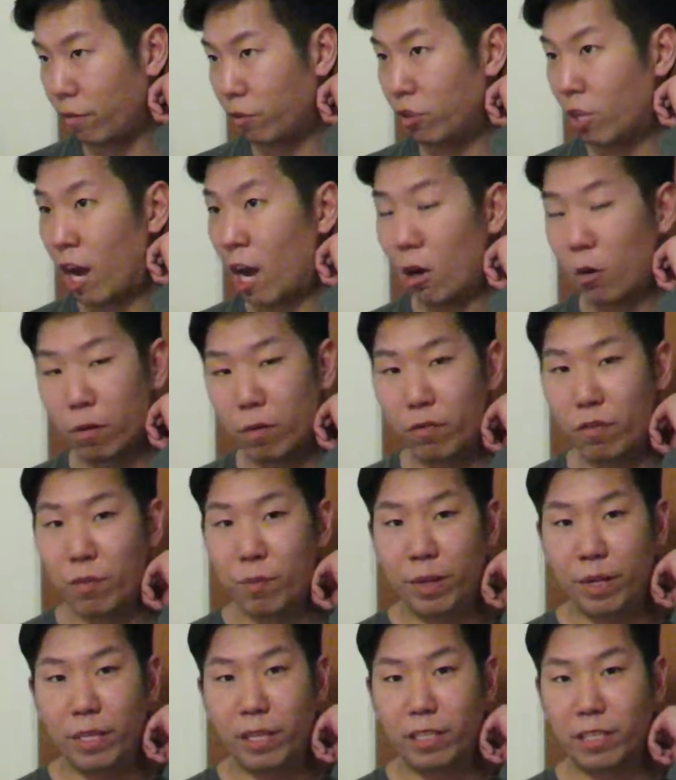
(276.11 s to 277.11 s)
awkward for
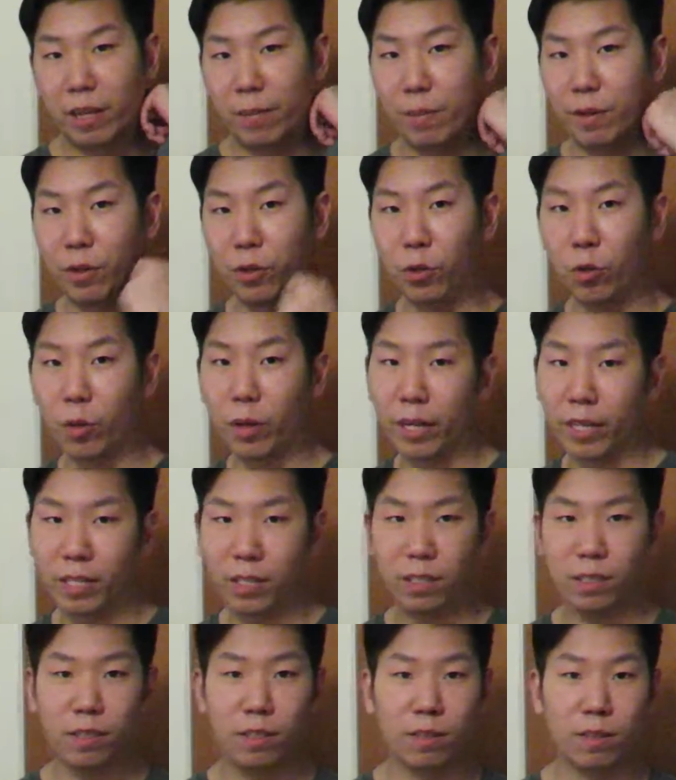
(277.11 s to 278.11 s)
me, because I've been doing it
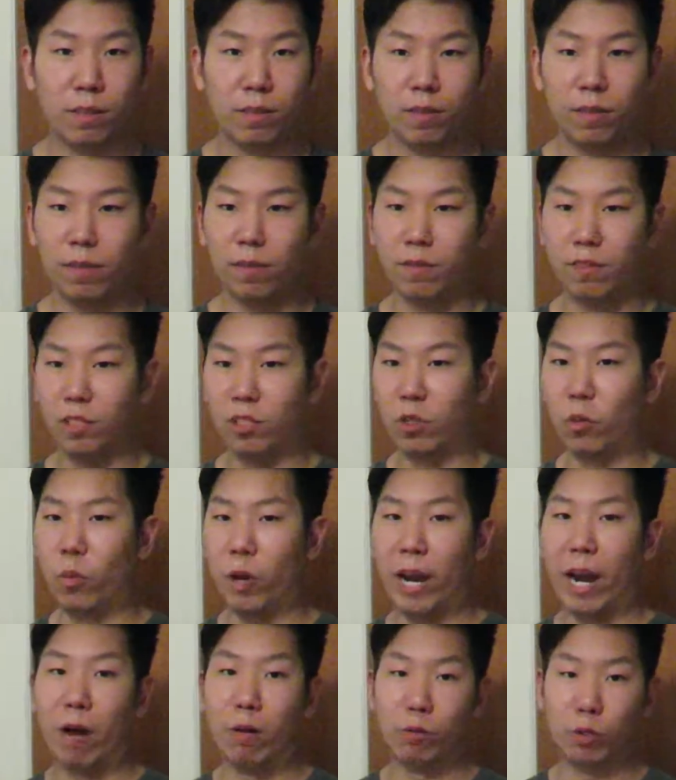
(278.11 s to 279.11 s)
the
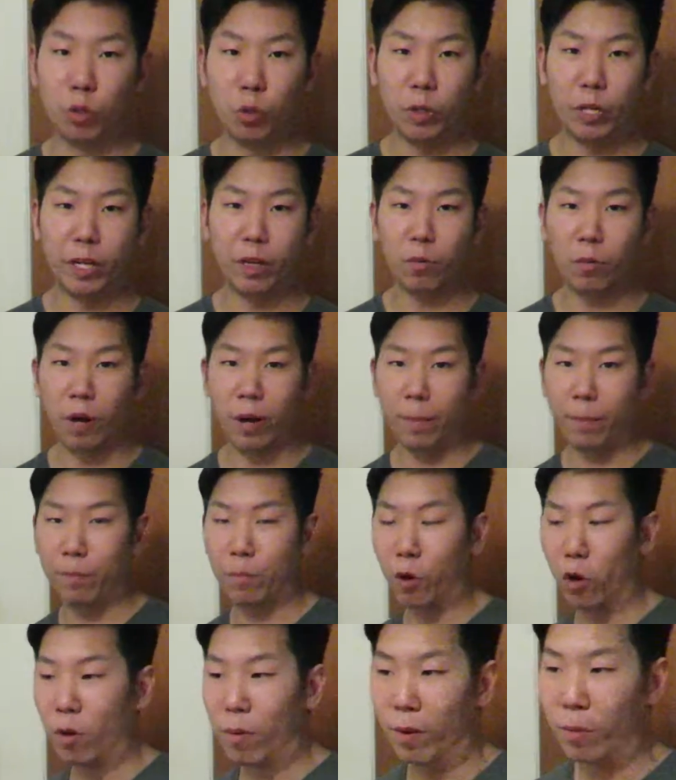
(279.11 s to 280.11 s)
way I was doing it, where I
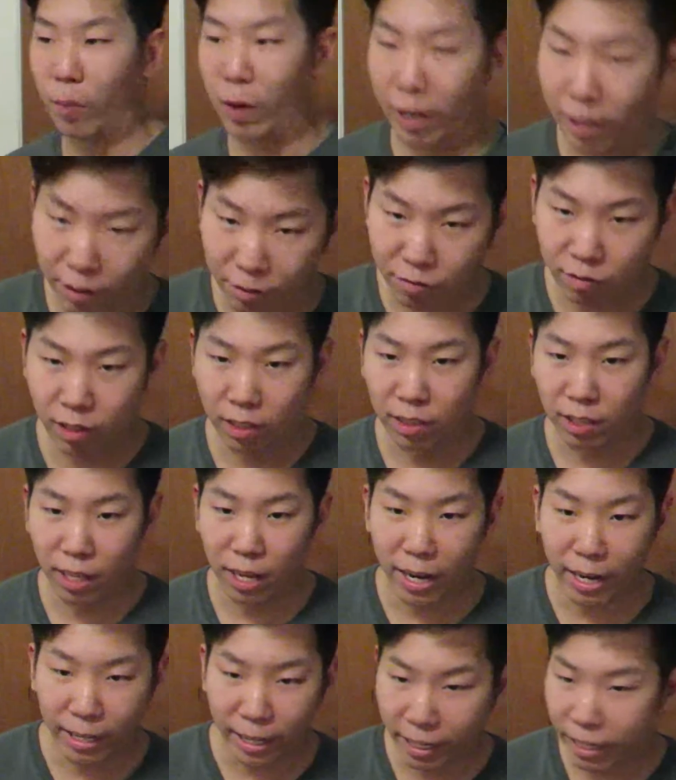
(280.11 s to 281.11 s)
put all my weight on the front
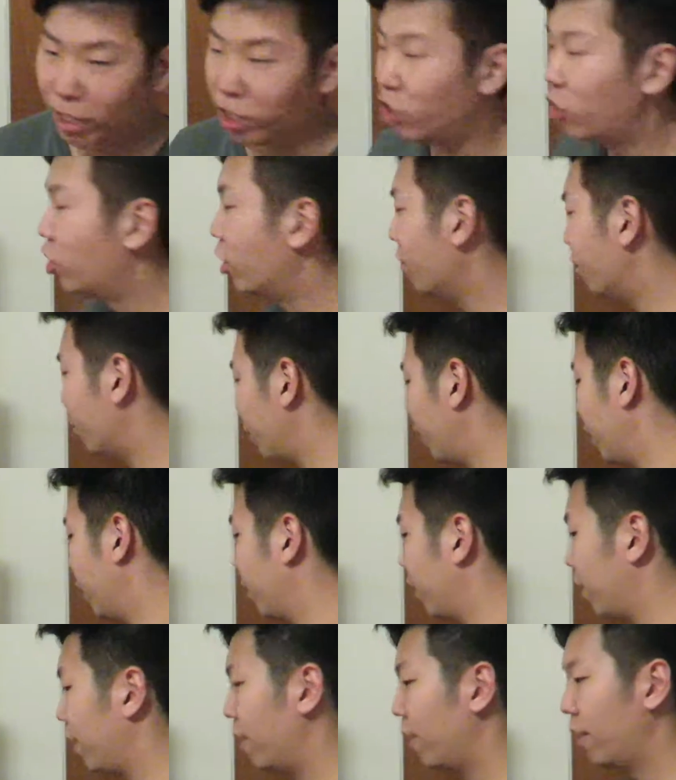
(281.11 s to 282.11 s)
leg and then
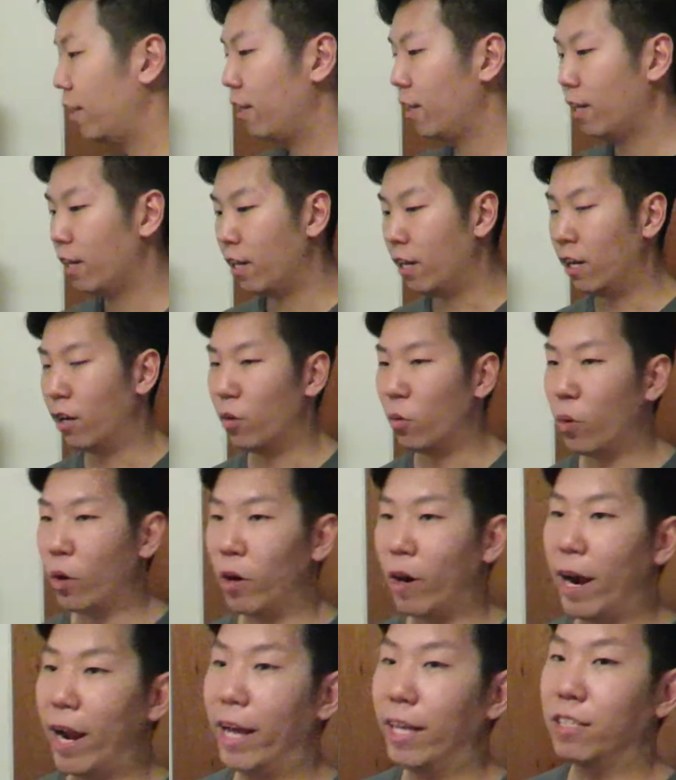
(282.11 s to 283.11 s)
shifting.
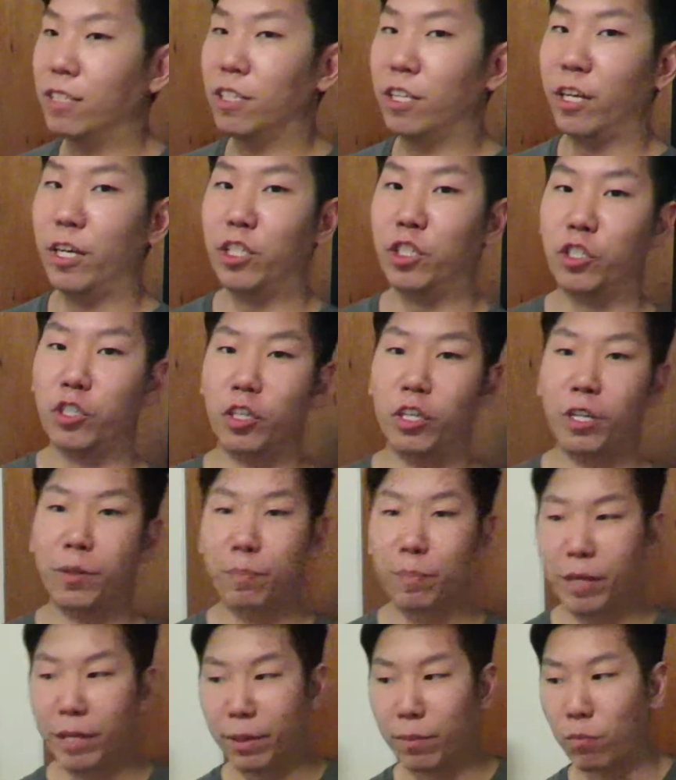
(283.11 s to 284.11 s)
Whereas it should
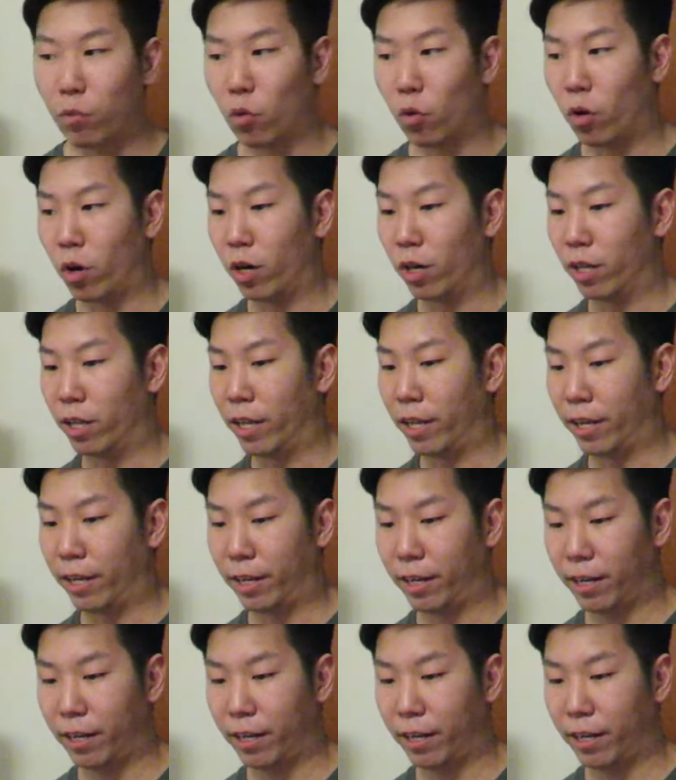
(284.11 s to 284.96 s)
be more like